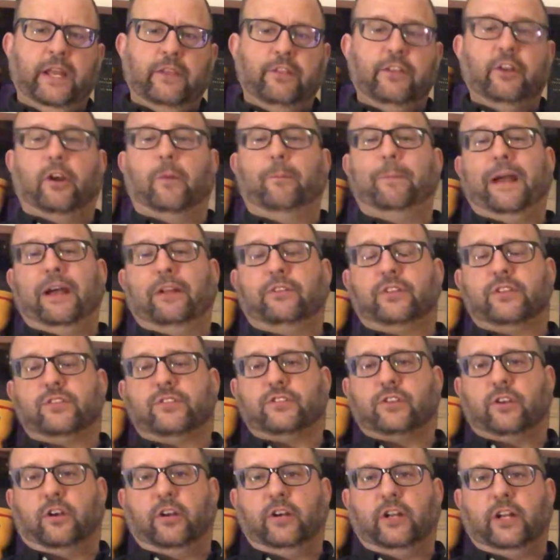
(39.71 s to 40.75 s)
they're about to
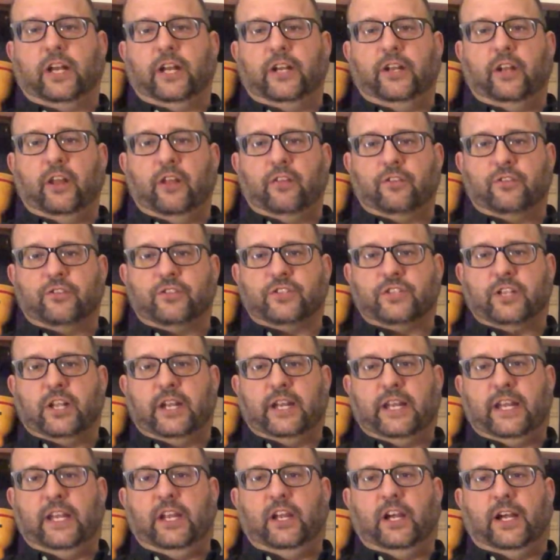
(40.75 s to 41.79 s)
start another
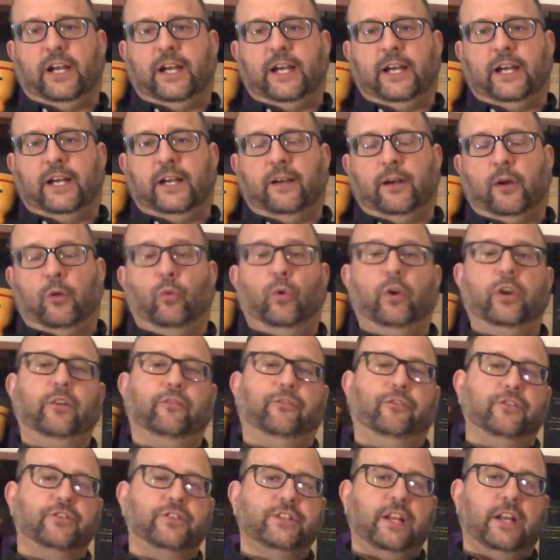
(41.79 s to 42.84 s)
study, a
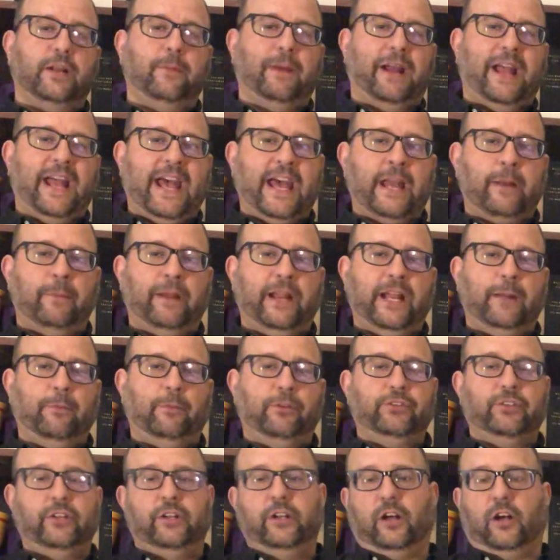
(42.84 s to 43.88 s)
wonderful study by Adam
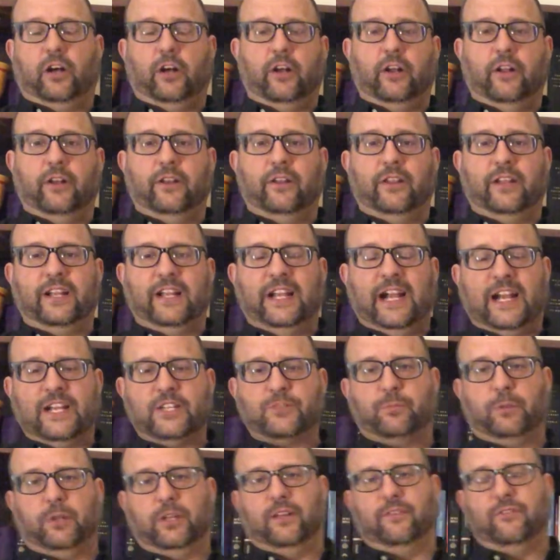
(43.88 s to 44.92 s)
Hamilton on the
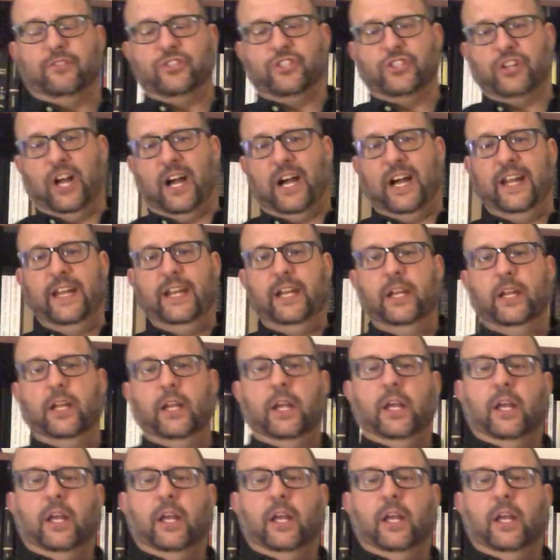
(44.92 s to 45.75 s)
Gospel of John.